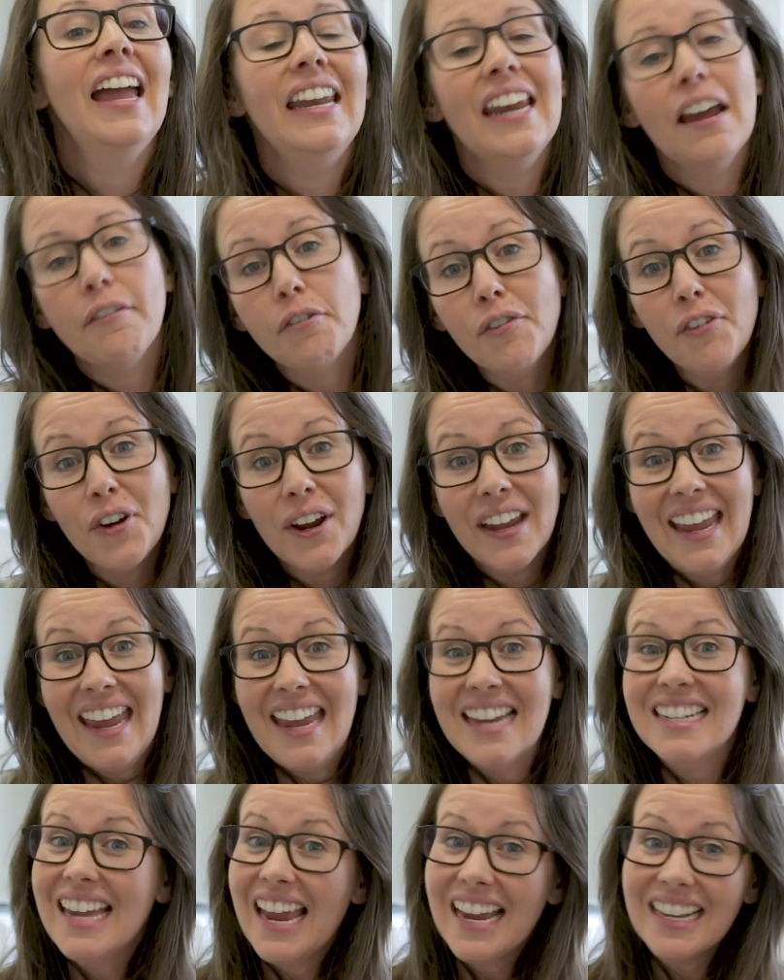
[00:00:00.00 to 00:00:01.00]
And never forget,
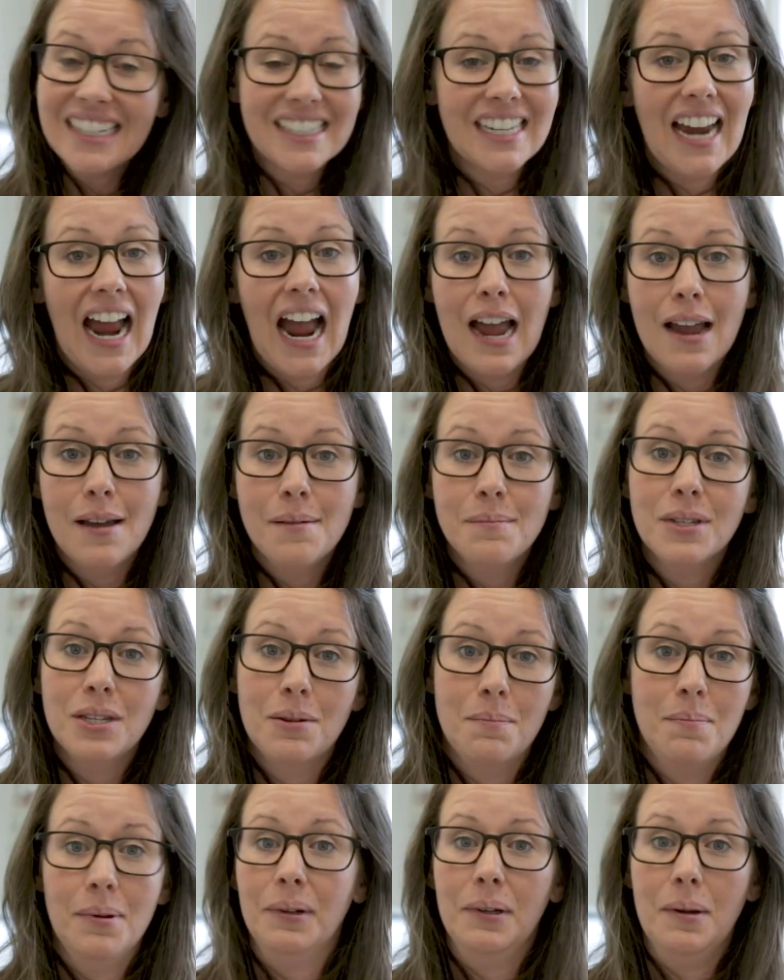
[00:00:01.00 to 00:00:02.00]
it takes time to
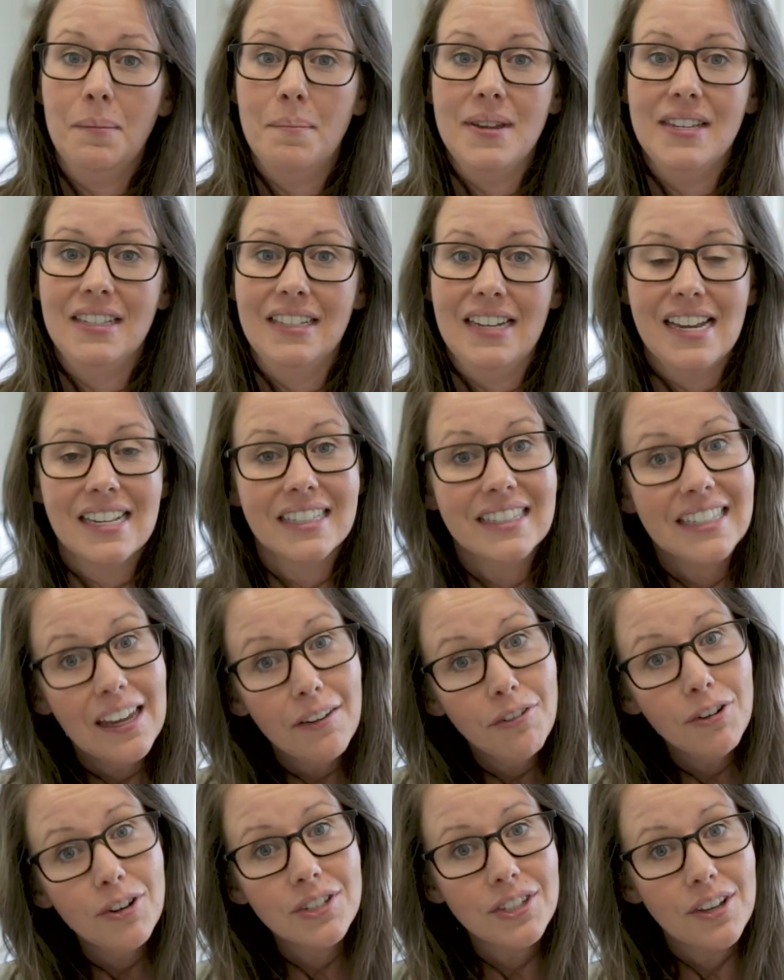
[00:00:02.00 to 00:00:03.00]
build a business.
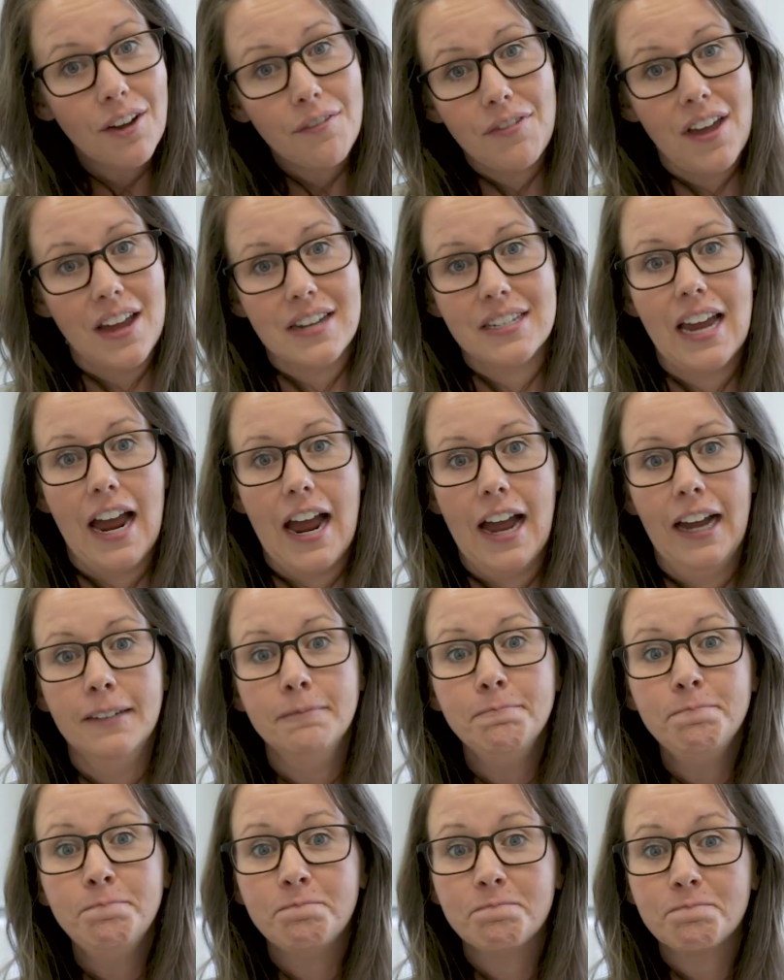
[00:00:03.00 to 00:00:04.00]
Give yourself that
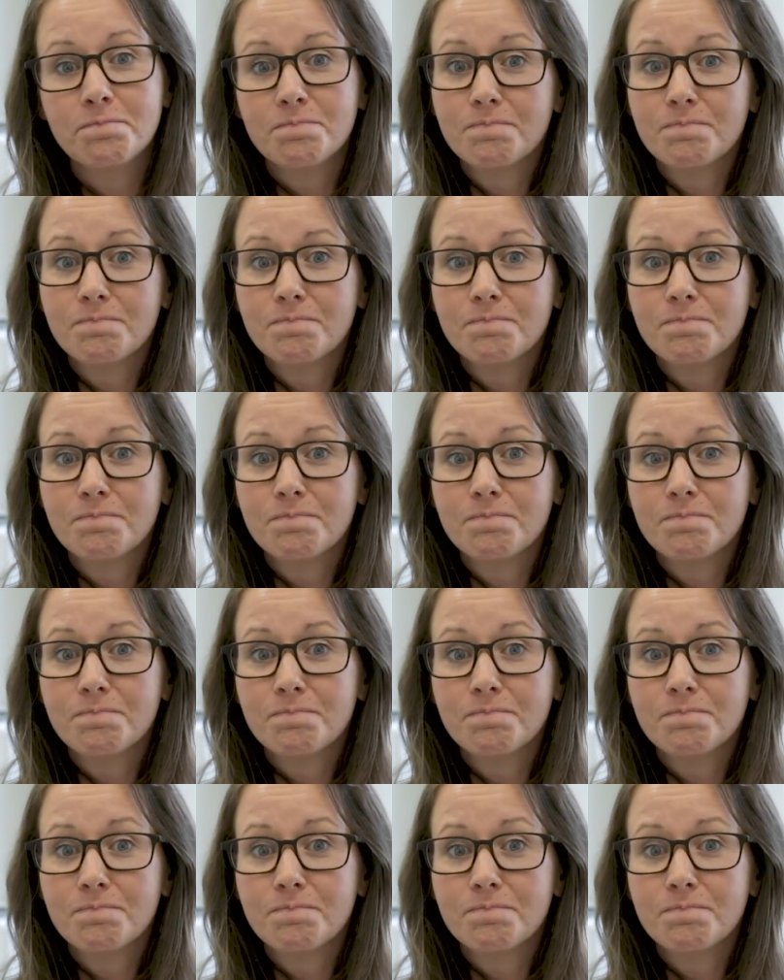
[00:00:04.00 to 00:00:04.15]
time.